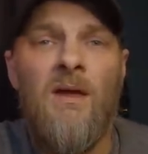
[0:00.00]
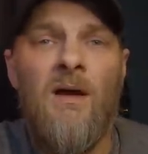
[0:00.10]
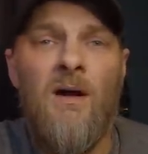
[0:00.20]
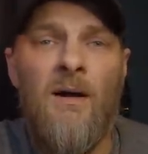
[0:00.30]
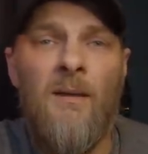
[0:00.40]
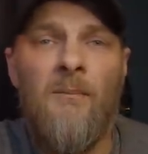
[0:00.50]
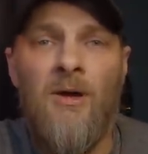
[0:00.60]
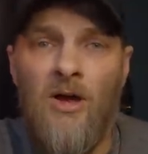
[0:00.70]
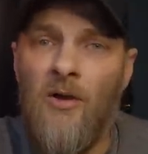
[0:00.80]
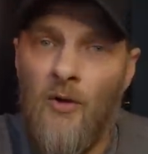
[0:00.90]
Um,
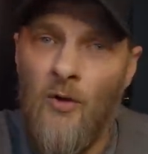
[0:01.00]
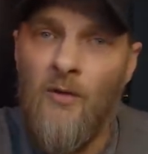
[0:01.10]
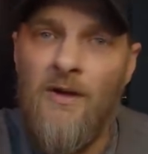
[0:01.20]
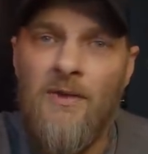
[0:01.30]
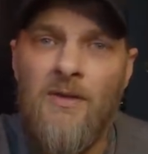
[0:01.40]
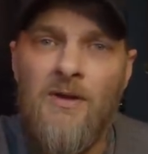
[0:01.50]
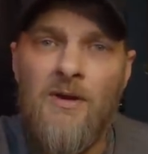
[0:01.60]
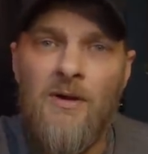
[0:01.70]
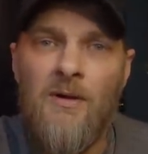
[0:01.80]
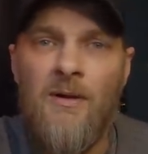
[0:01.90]
but uh, early in the
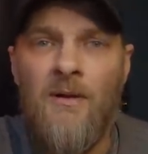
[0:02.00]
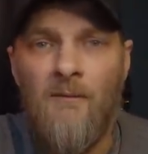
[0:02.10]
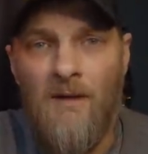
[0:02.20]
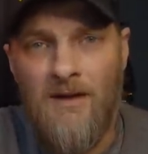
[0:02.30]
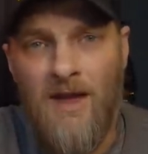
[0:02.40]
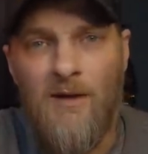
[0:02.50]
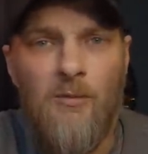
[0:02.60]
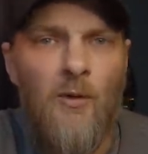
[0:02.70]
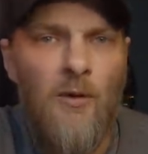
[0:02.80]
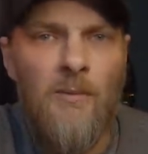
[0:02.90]
year, like
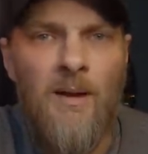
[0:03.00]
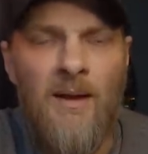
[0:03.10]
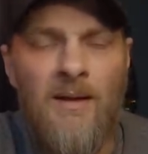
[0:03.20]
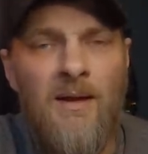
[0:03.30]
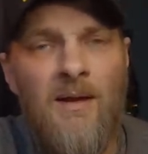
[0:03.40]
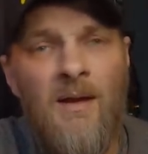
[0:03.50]
April or May,